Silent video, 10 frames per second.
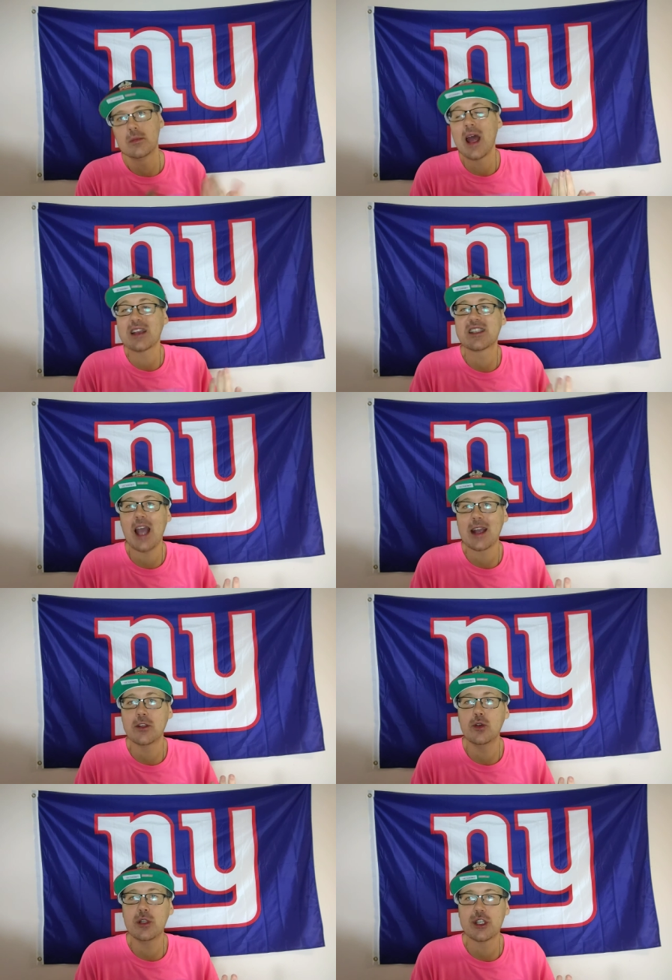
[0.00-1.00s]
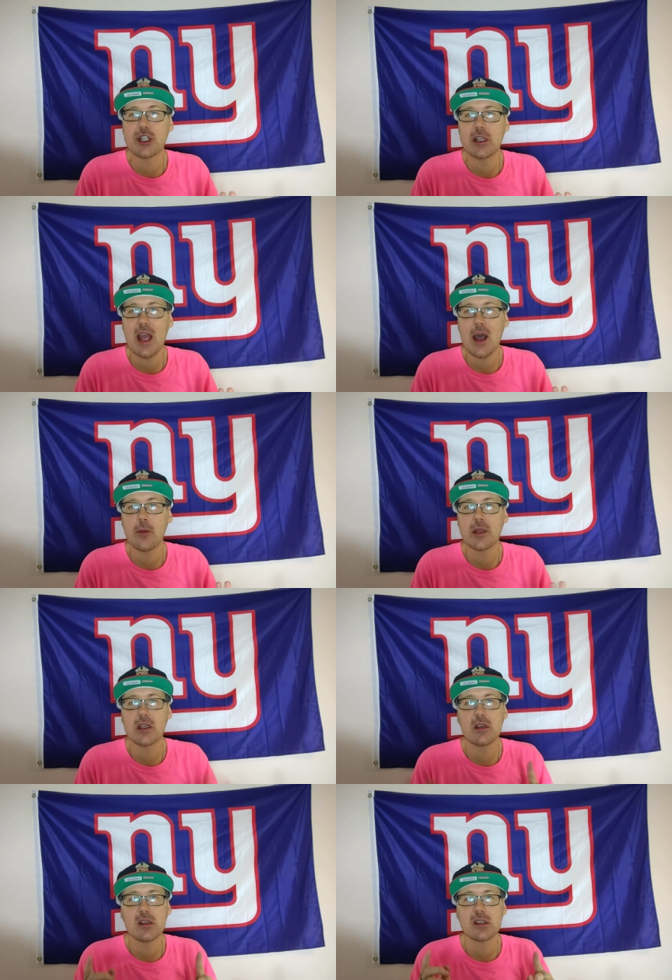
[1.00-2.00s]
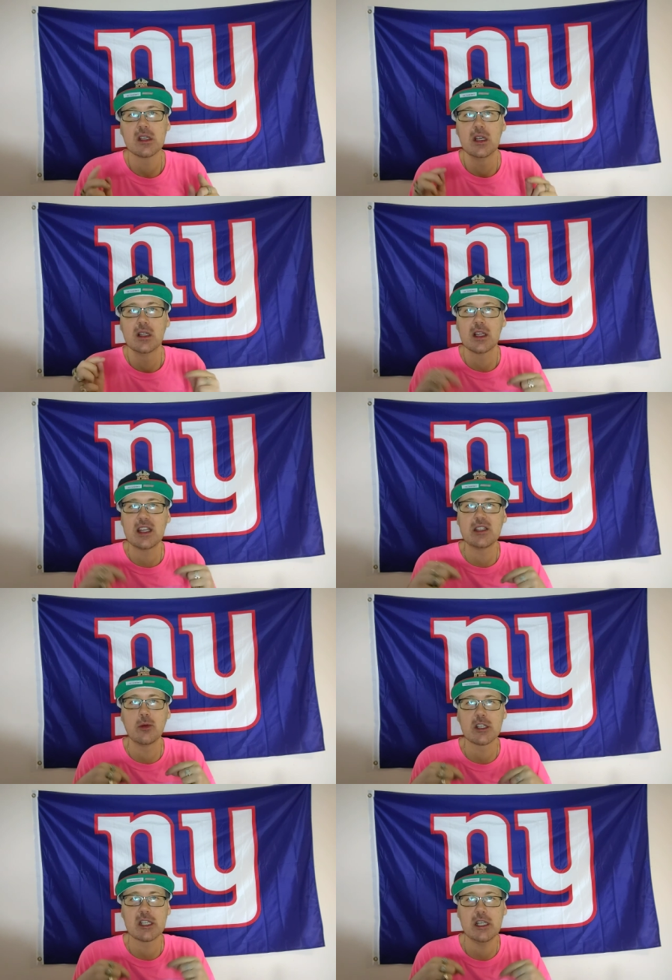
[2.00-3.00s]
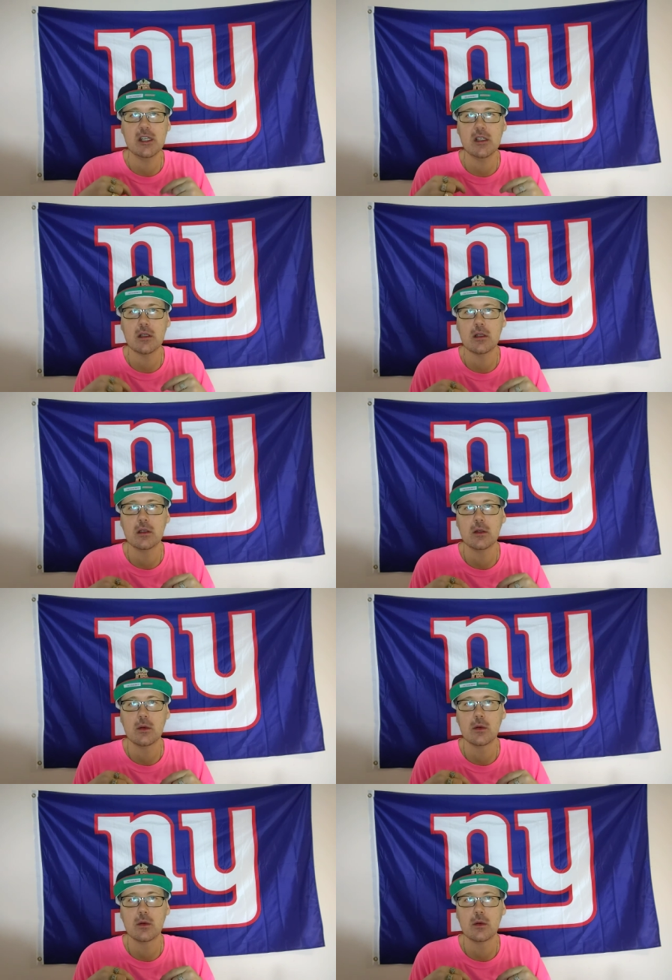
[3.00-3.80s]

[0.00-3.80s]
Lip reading: Now, see, I can do this shit now because Lacey wasn't here.